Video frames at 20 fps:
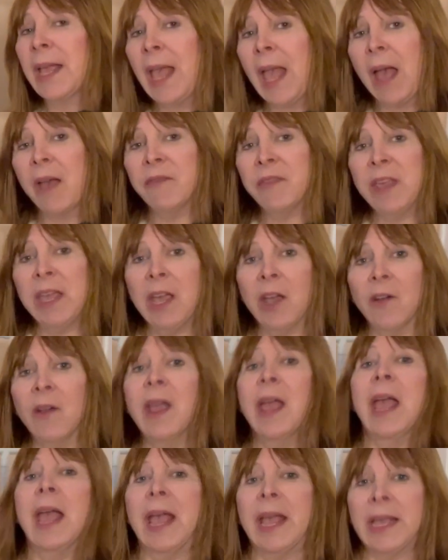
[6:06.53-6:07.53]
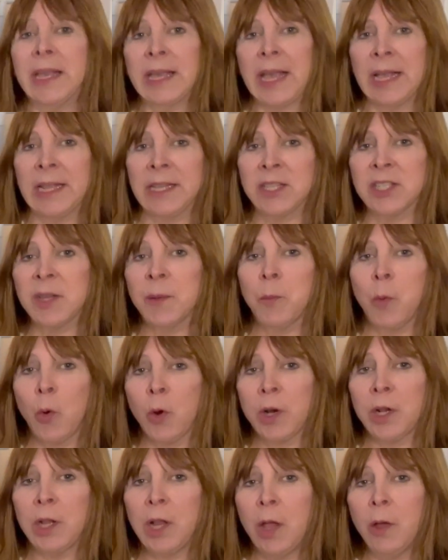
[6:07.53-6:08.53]
have here and gain some more
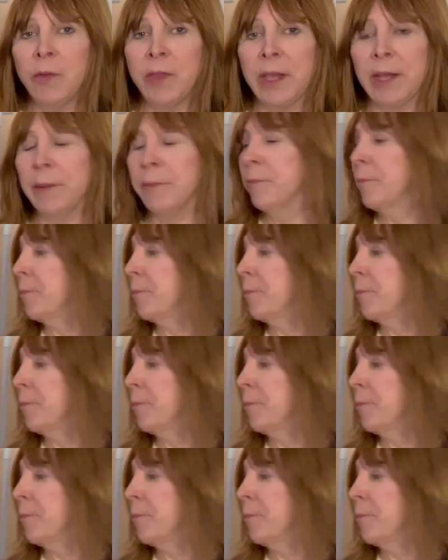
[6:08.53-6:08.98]
clothing.